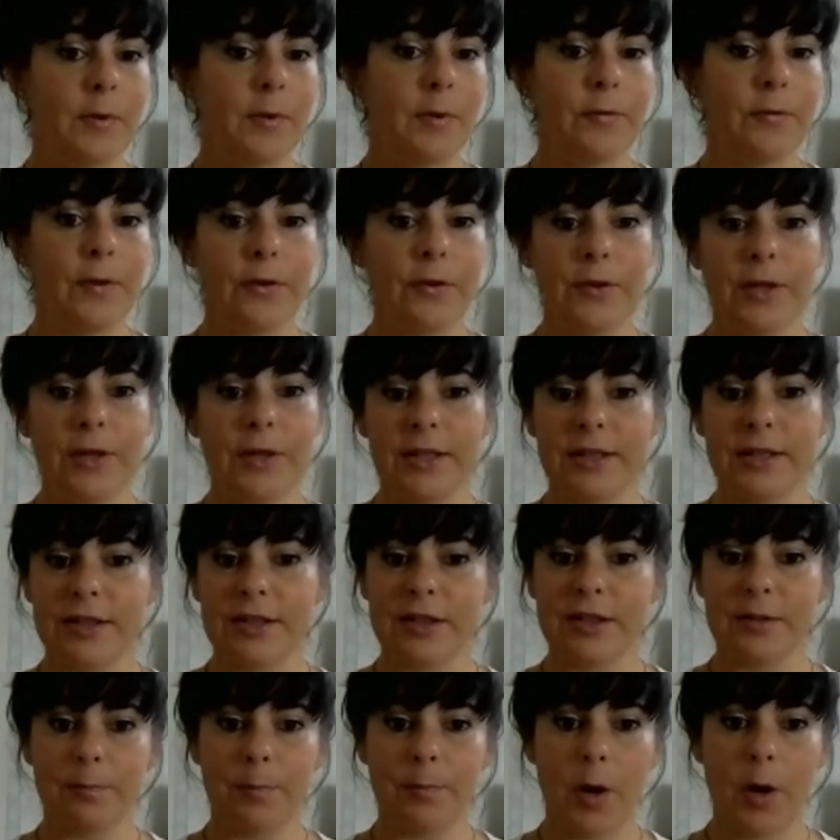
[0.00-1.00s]
be very
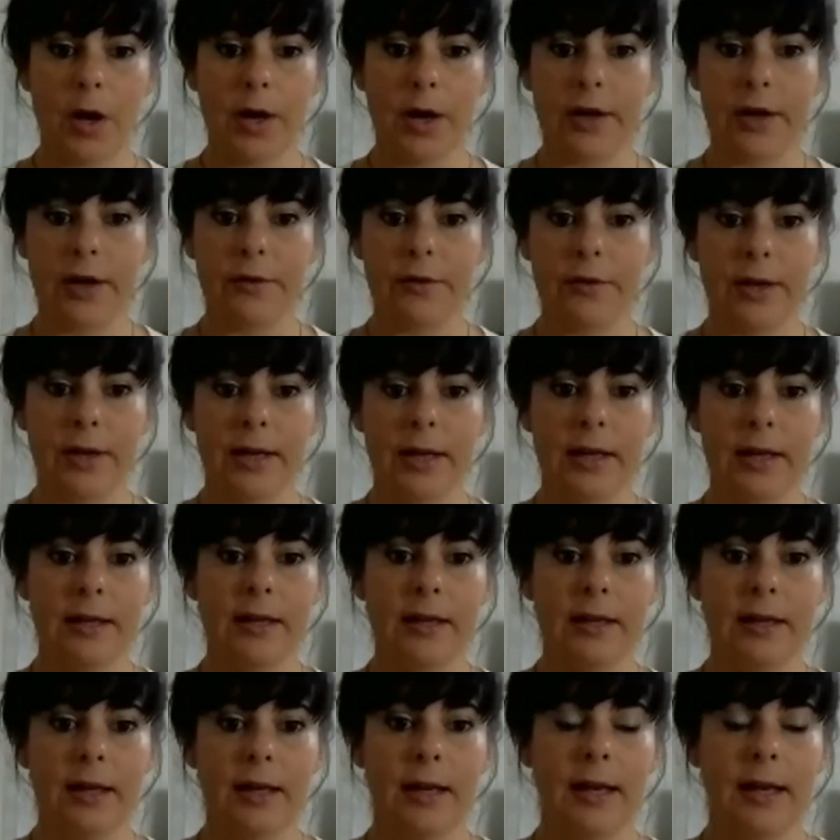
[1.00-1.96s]
inspiring.